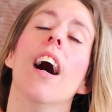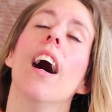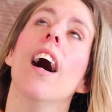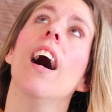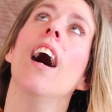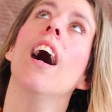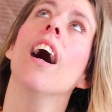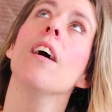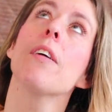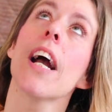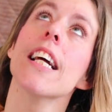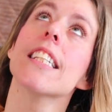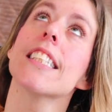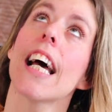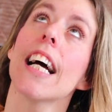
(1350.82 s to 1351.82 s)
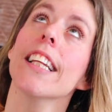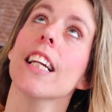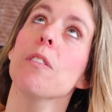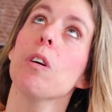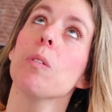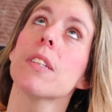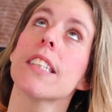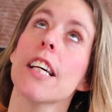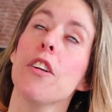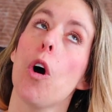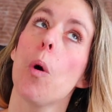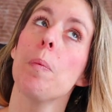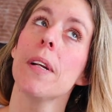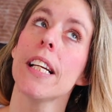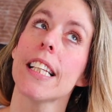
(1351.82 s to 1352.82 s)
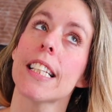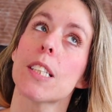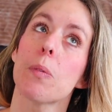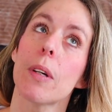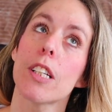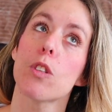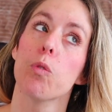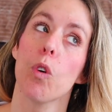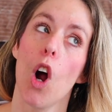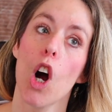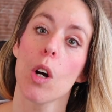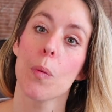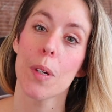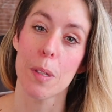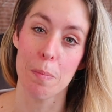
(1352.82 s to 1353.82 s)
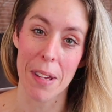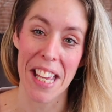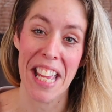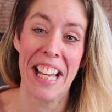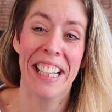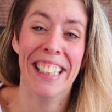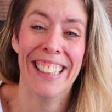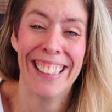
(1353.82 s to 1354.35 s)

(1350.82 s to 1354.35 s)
Oh, I'm kind of sad that I'm almost done opening this. What is wrong with me?